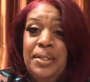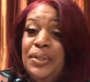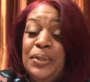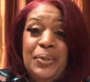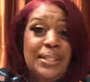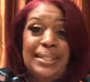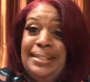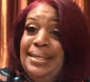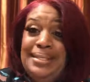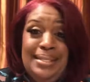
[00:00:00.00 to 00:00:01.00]
Google it.
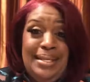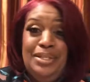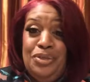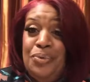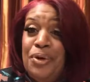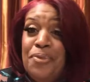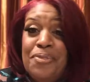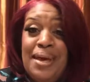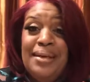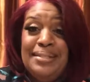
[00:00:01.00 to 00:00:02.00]
It's a real
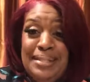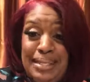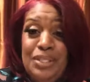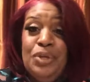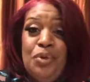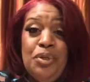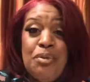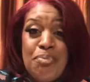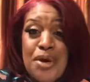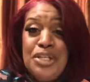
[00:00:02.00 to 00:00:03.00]
thing. Seasonal
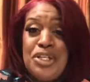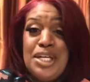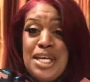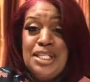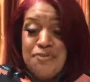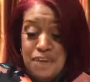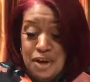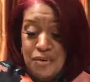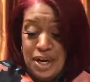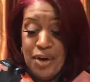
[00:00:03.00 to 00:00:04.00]
depression is
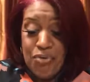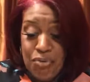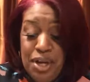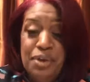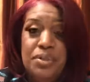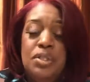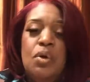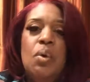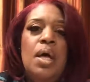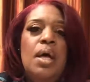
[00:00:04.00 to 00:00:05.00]
very real.
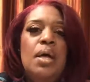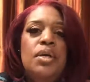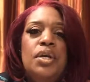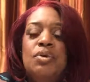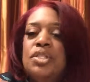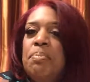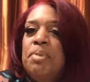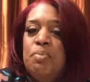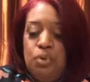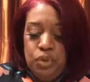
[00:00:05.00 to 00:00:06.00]
So, you know, some
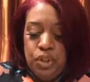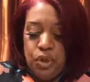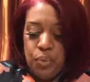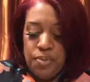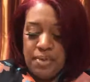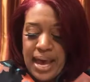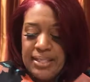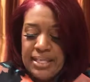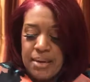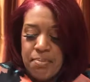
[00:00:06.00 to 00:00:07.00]
people deal with that
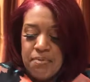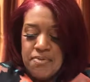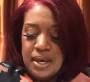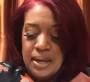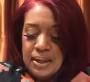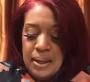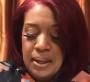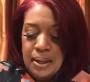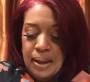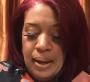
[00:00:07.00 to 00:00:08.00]
type of thing.
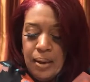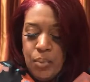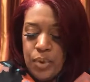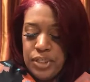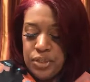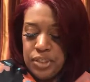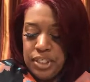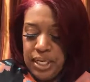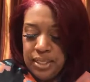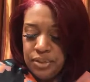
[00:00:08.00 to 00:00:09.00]
Winter
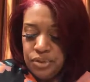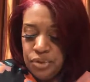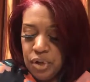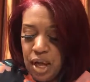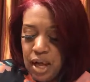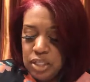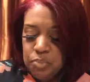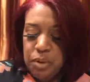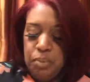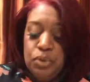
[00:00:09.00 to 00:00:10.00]
tends to cause
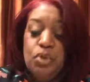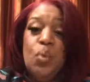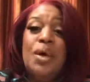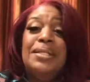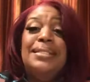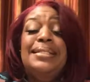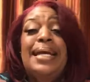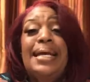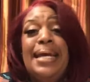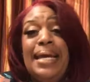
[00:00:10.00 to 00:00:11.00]
people to want to
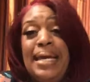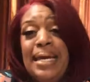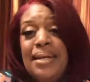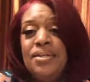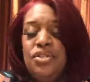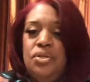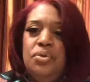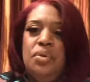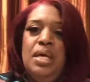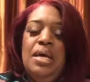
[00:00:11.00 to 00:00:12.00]
stay in,
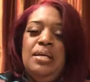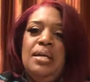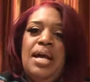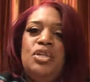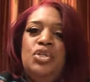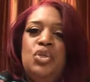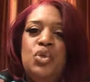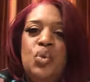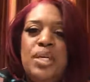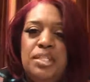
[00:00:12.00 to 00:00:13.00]
to not
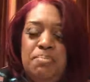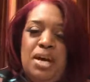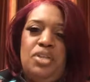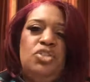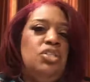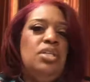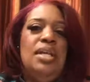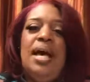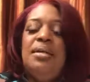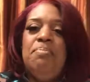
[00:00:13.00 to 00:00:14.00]
do as much, to
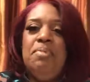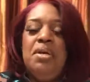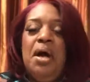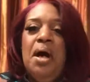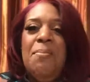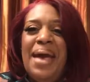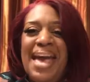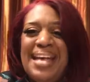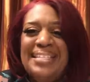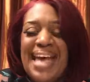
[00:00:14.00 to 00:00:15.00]
not become
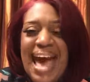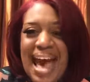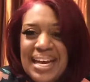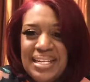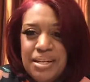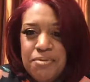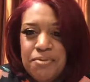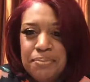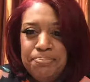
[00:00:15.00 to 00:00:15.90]
as active.